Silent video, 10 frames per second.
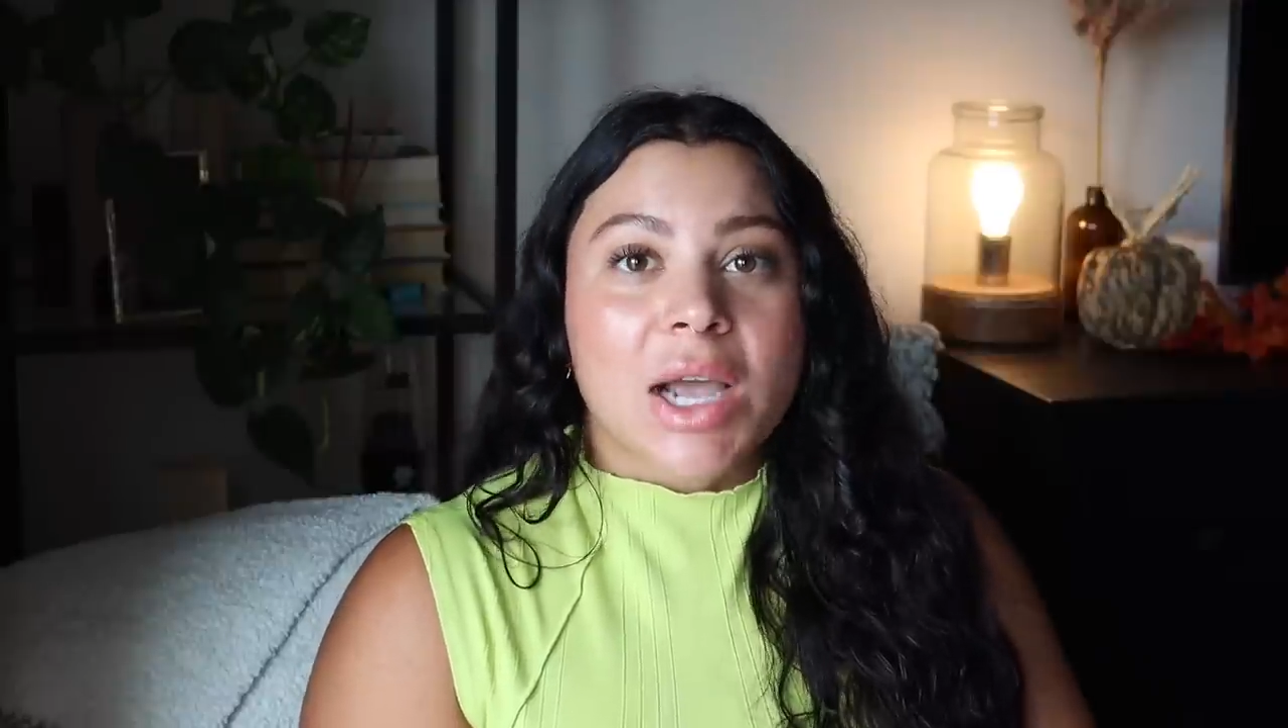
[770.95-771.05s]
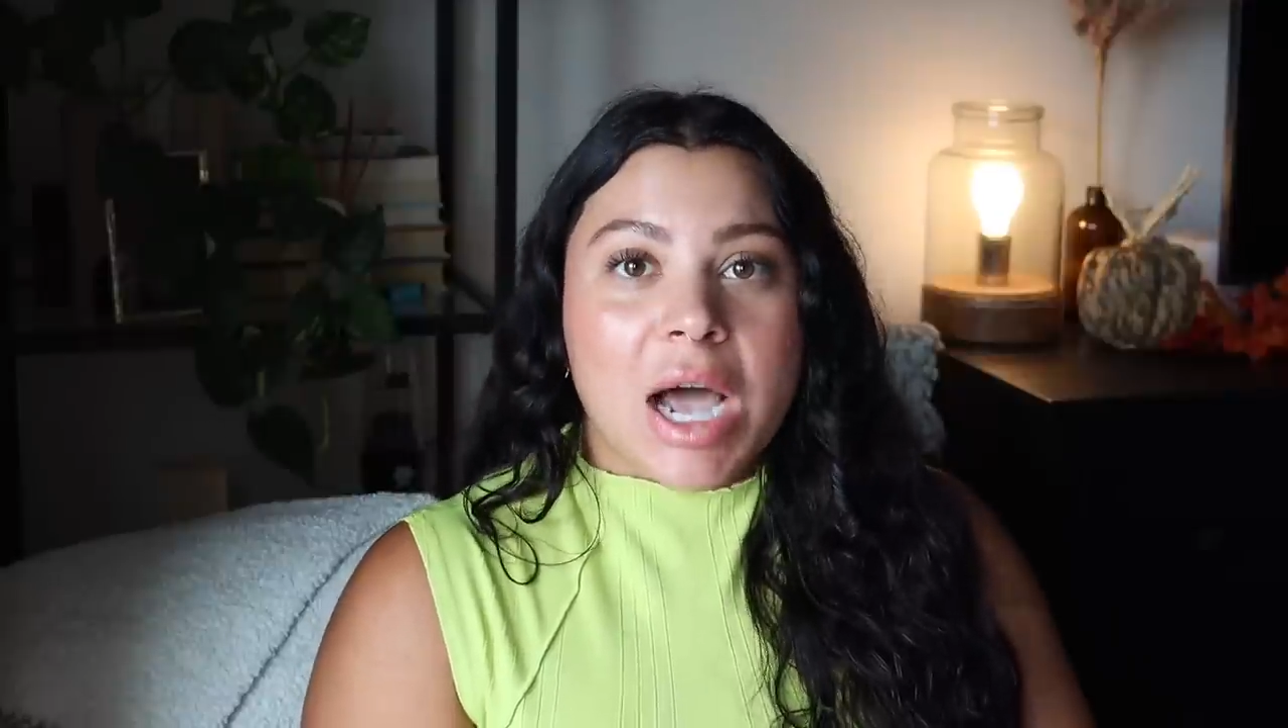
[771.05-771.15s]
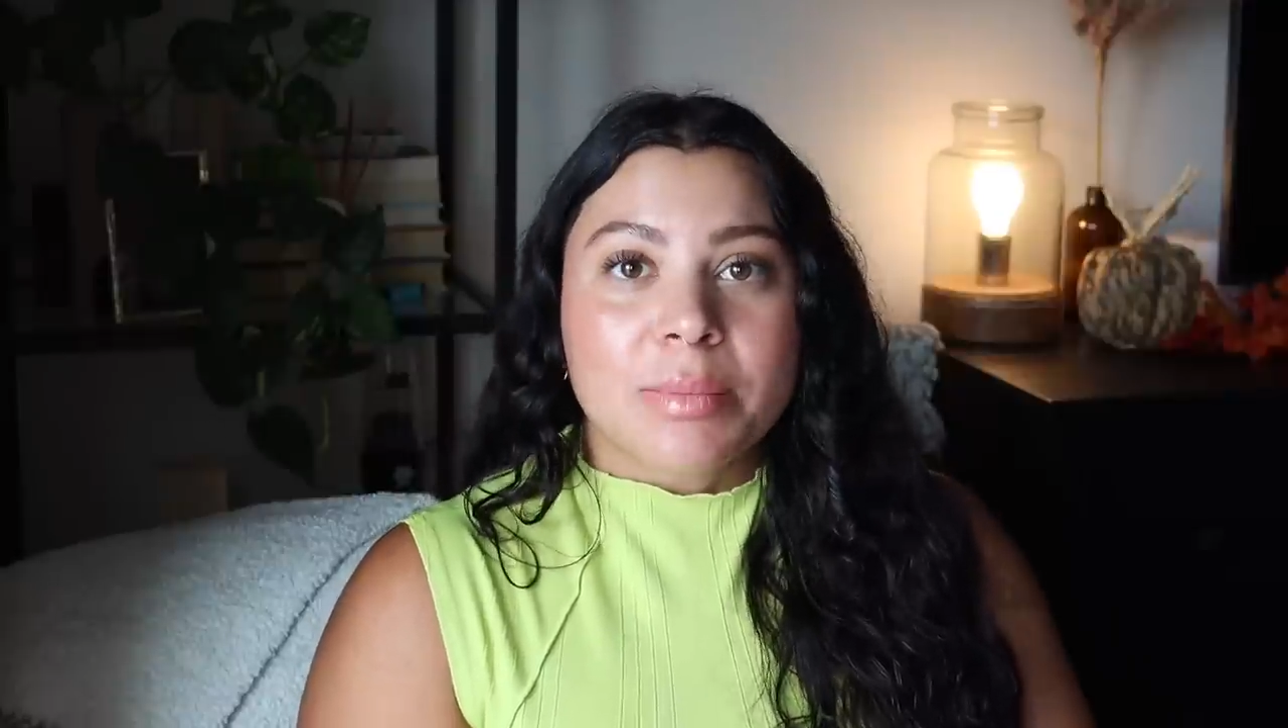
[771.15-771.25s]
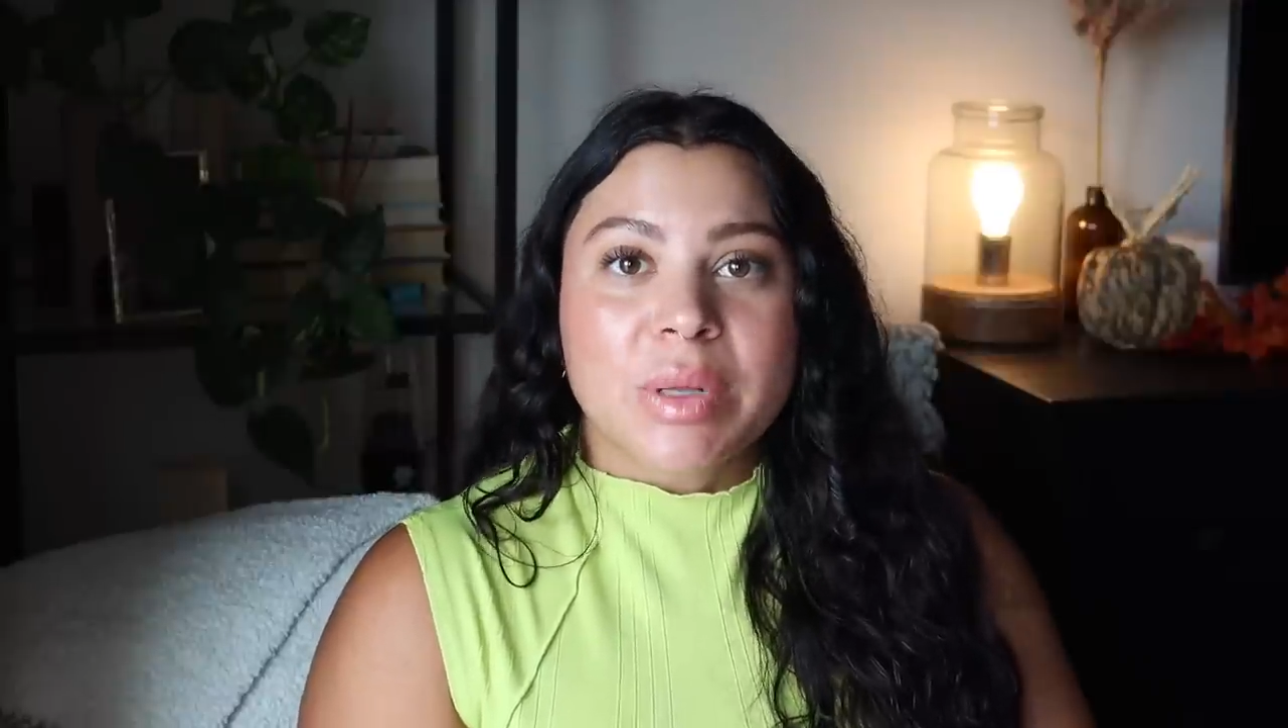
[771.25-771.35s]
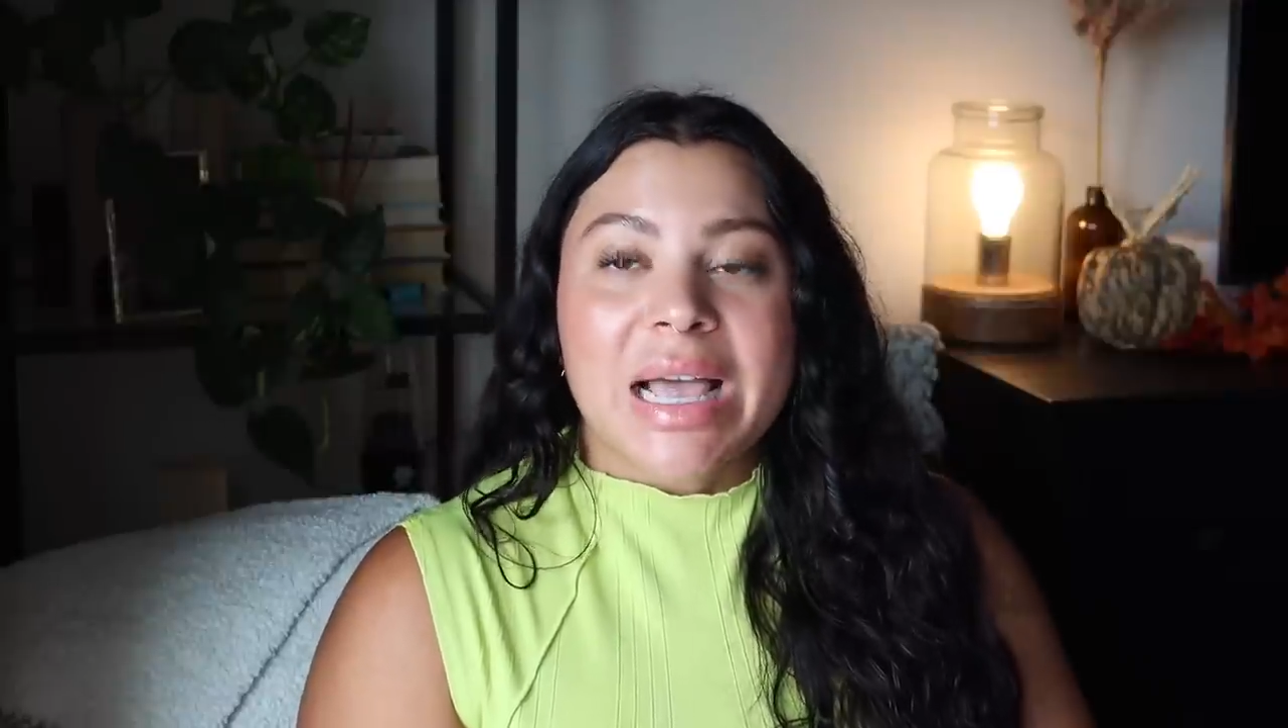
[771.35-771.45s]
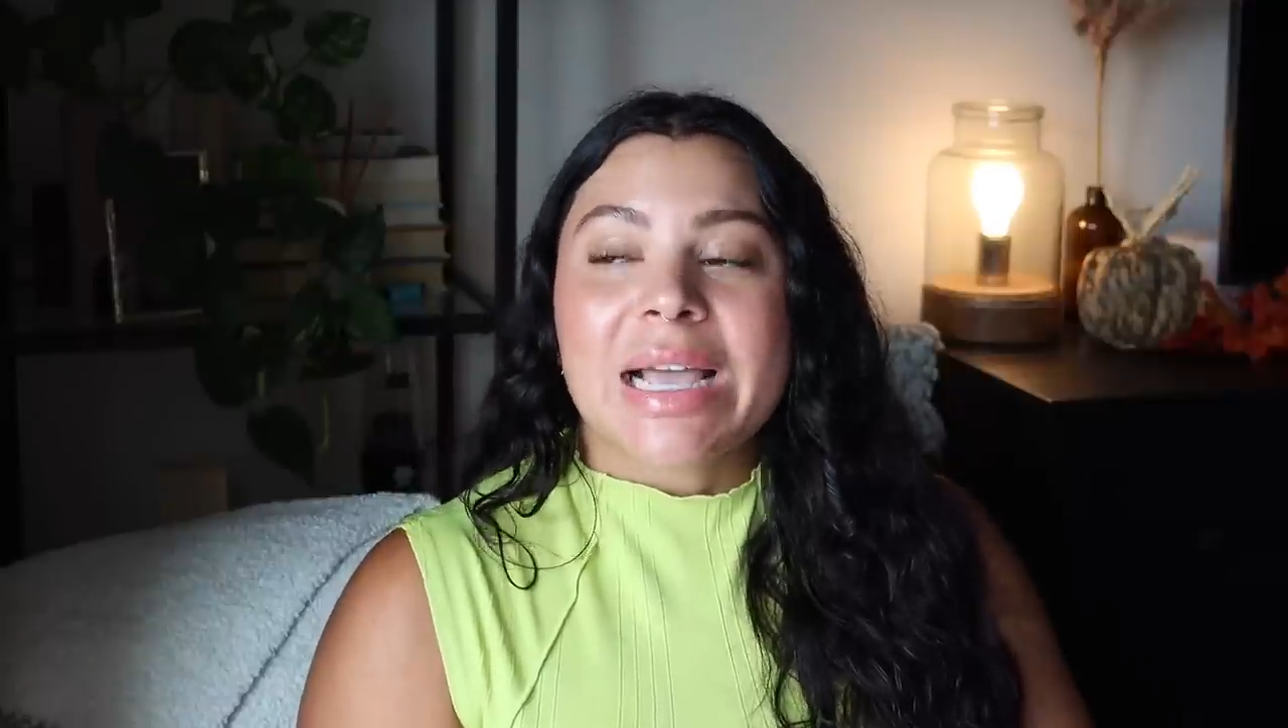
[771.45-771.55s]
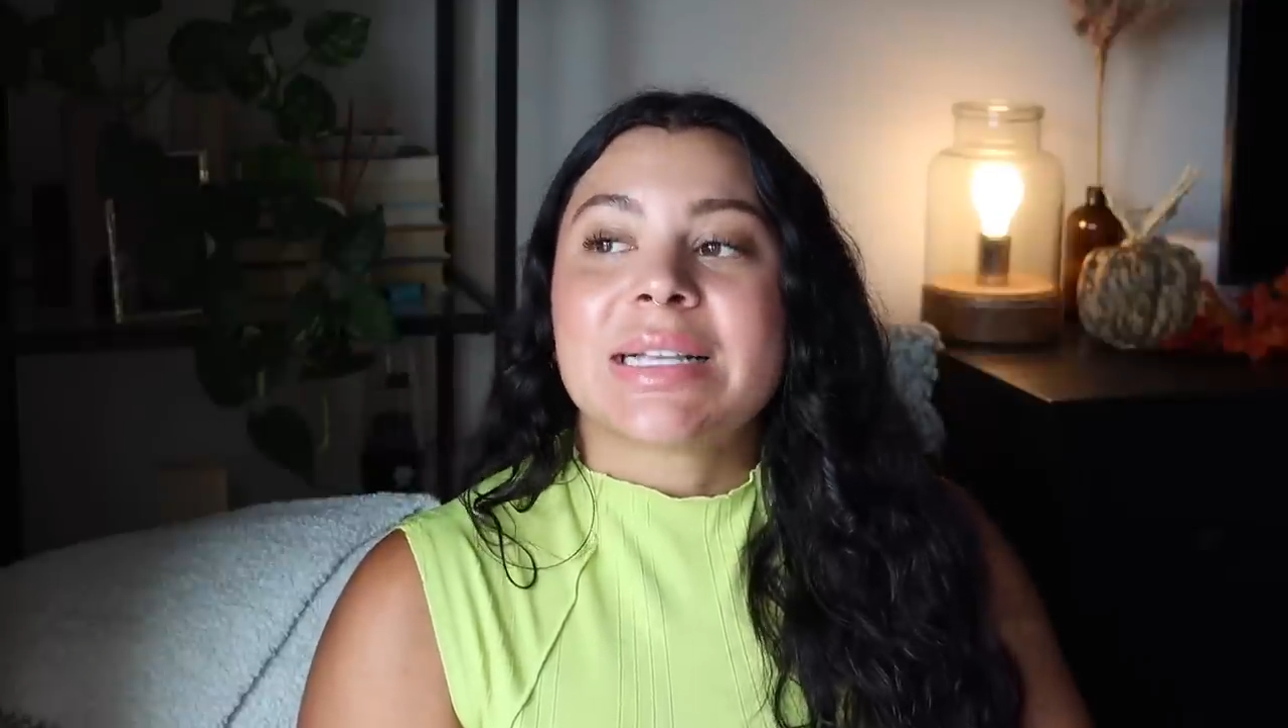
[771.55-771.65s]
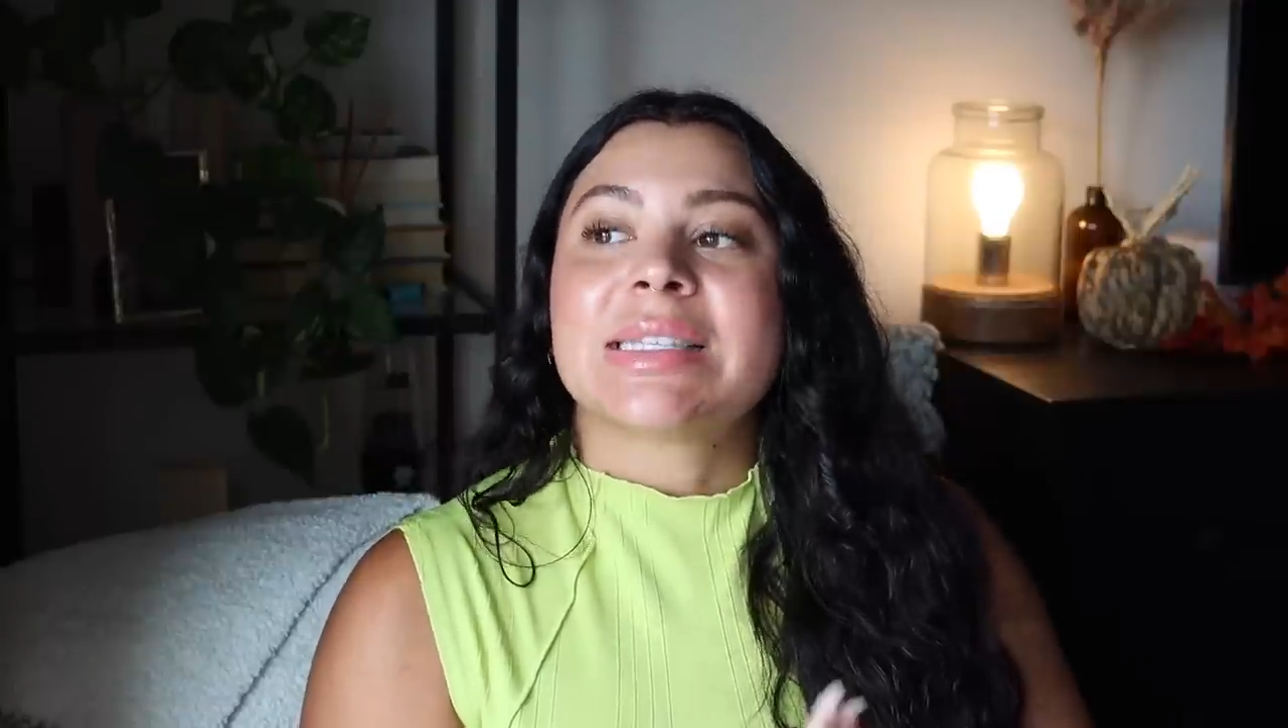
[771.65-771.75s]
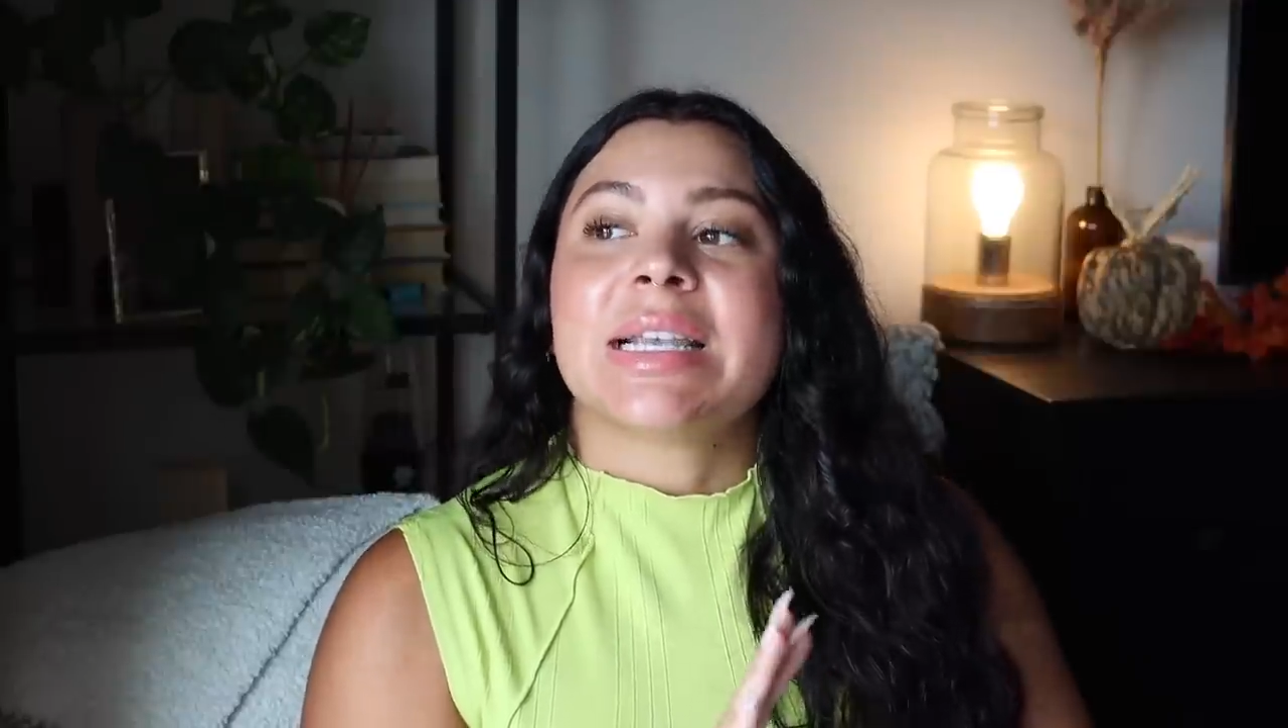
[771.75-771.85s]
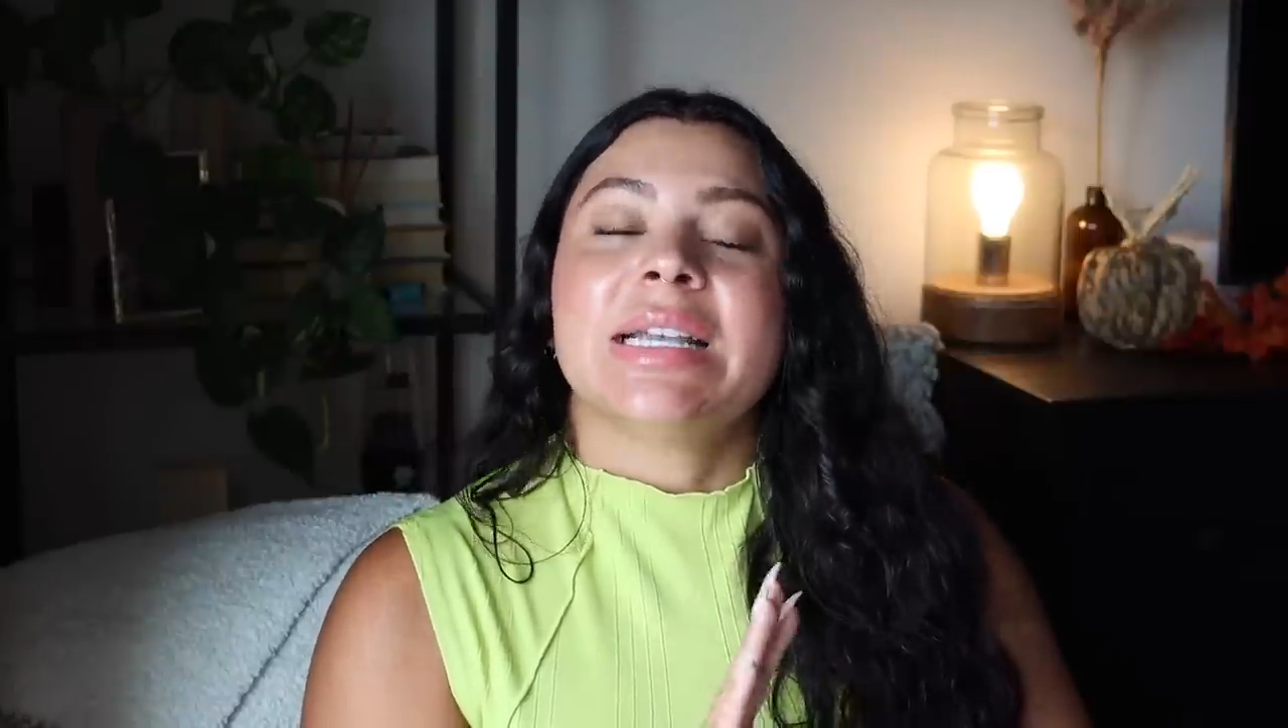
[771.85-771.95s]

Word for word: complex.